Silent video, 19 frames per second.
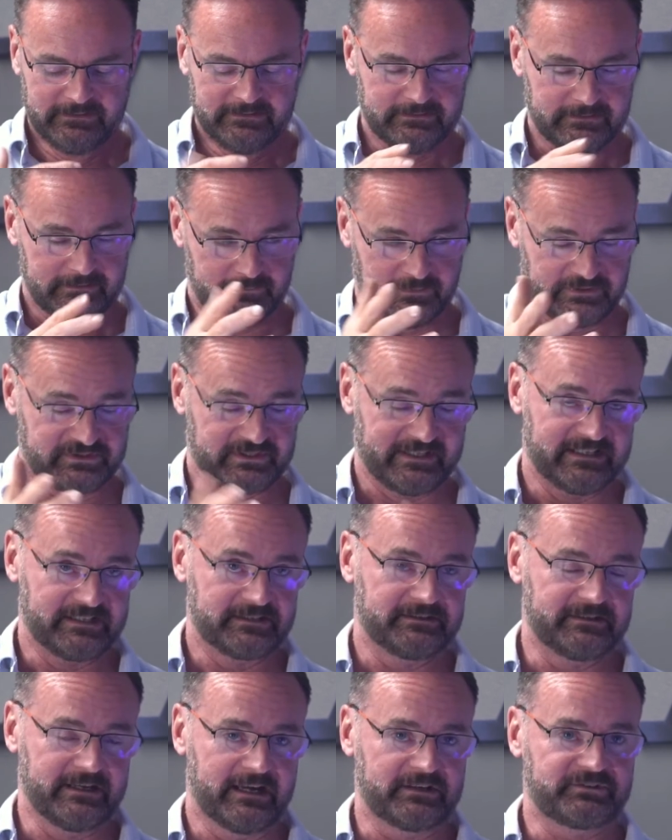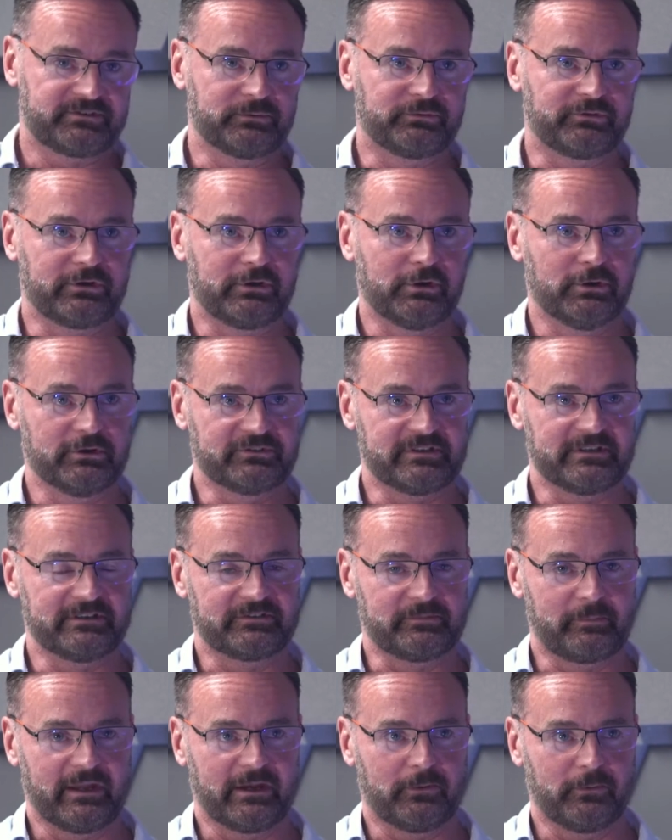Which leads, so security is a
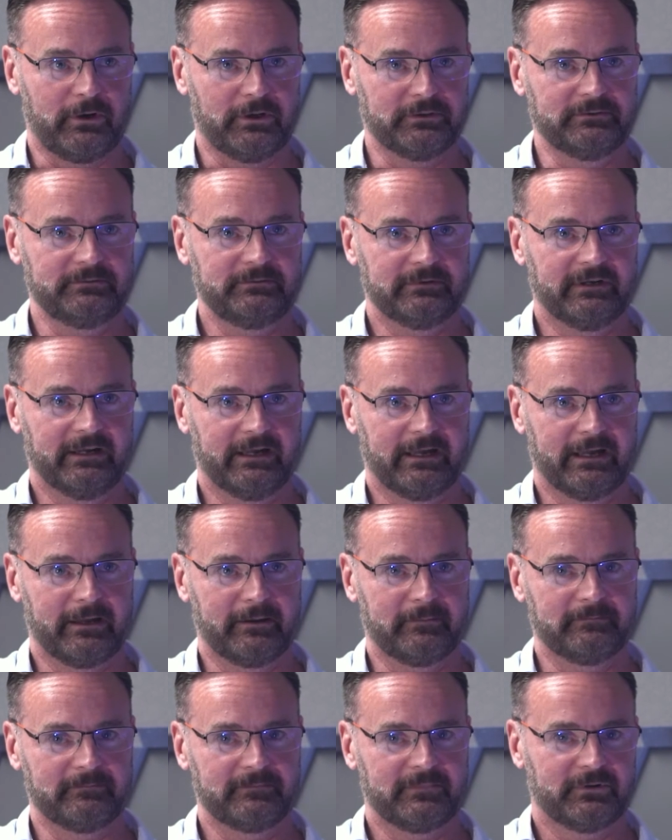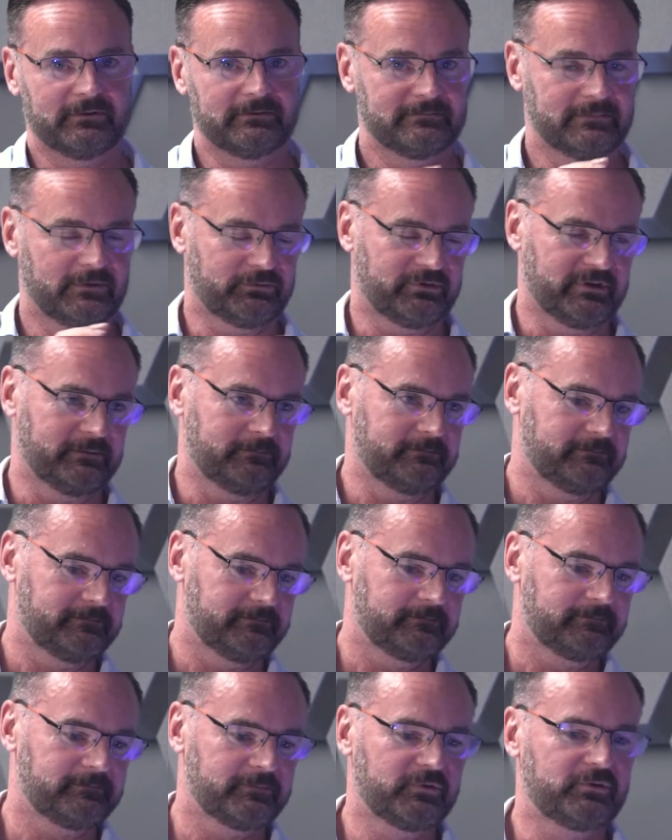big one. Obviously,
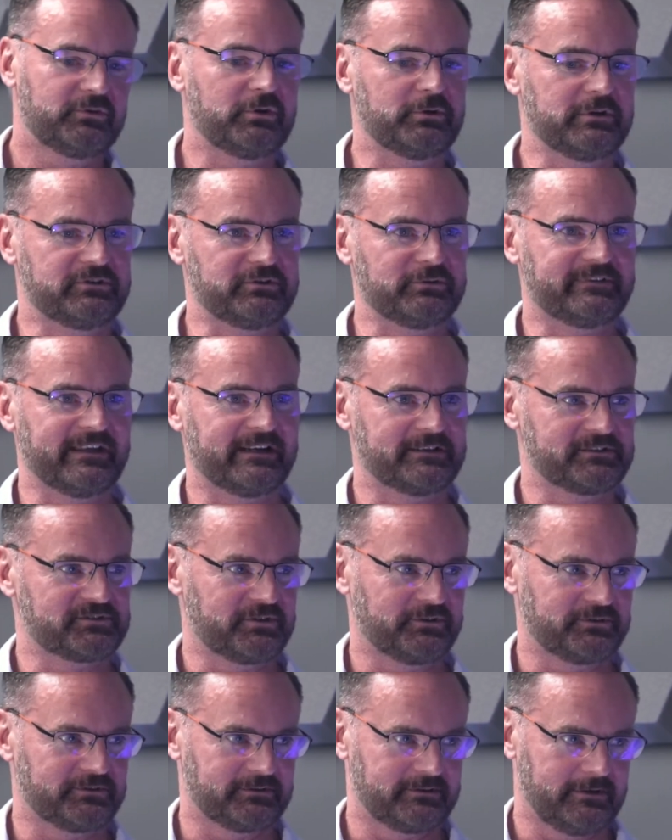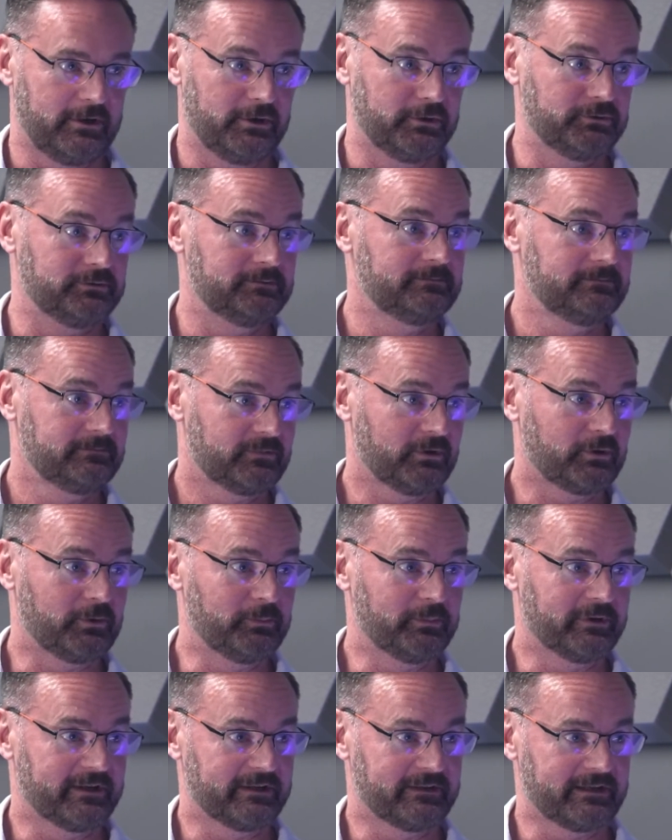do your due diligence on the
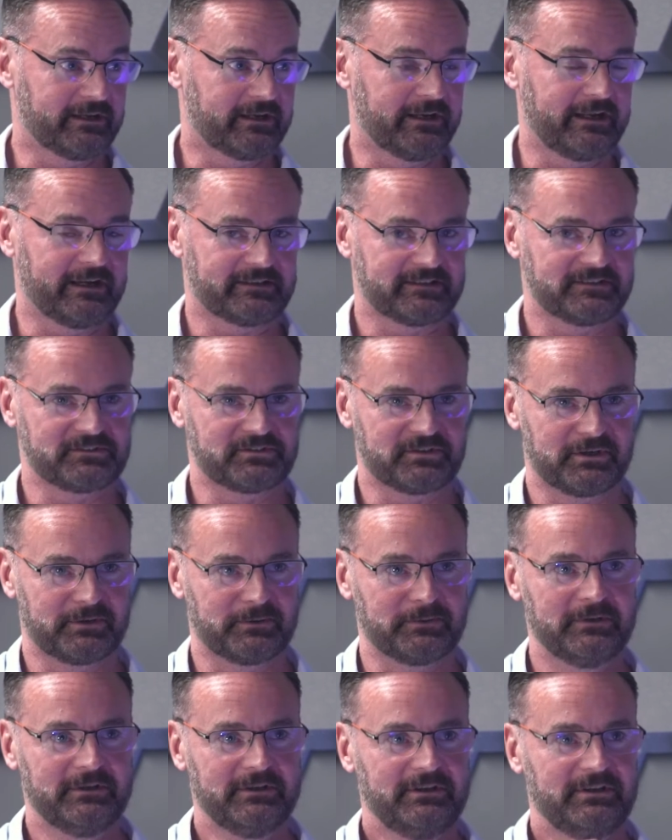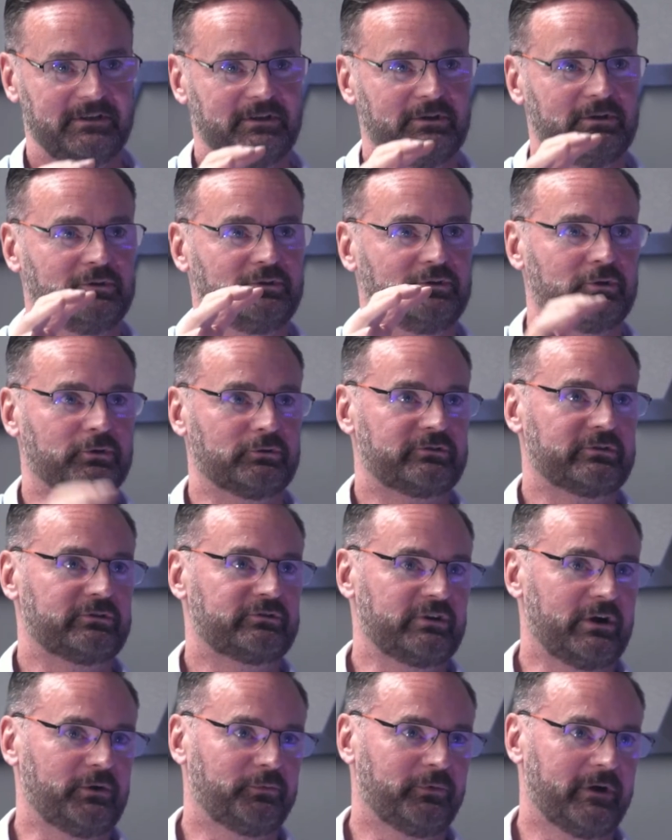company that you're connecting to. Does the
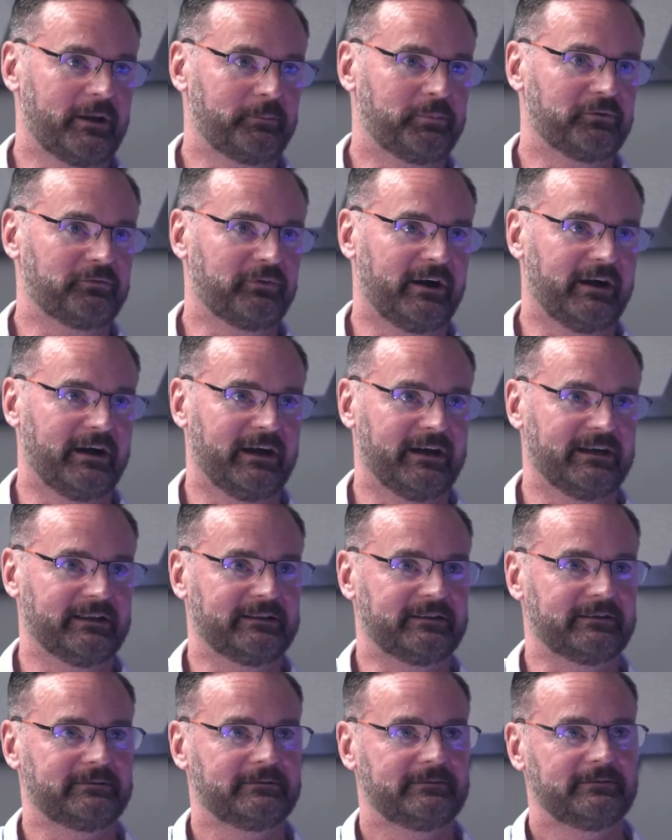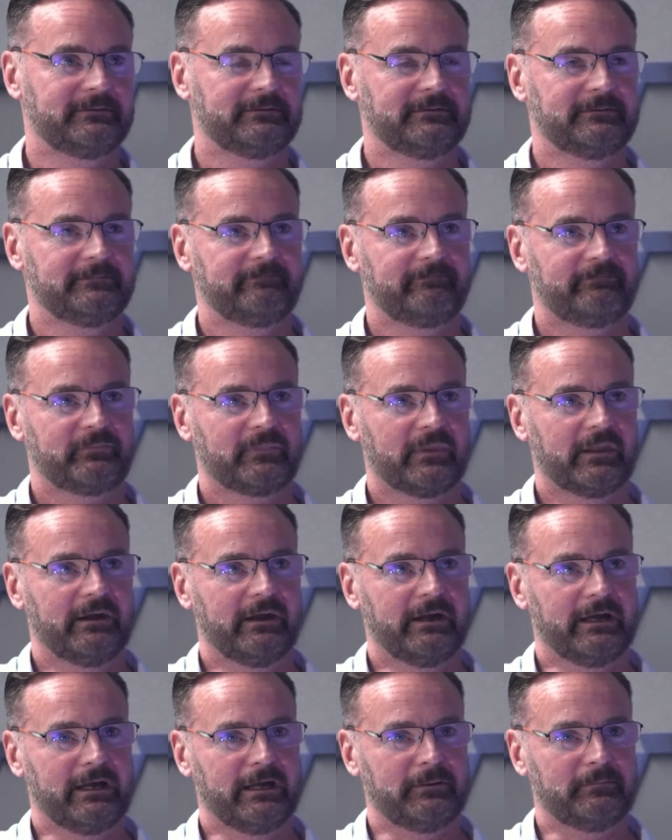software provide
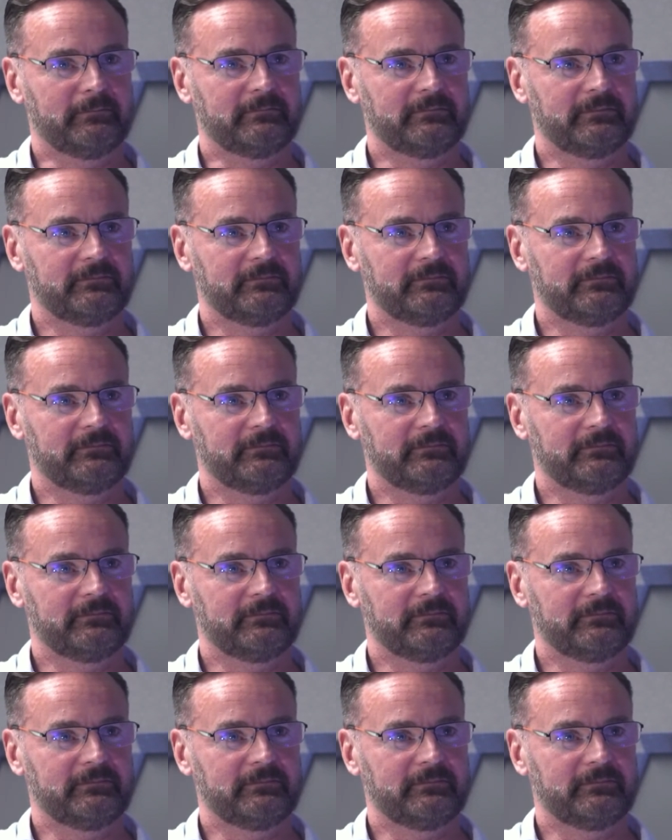a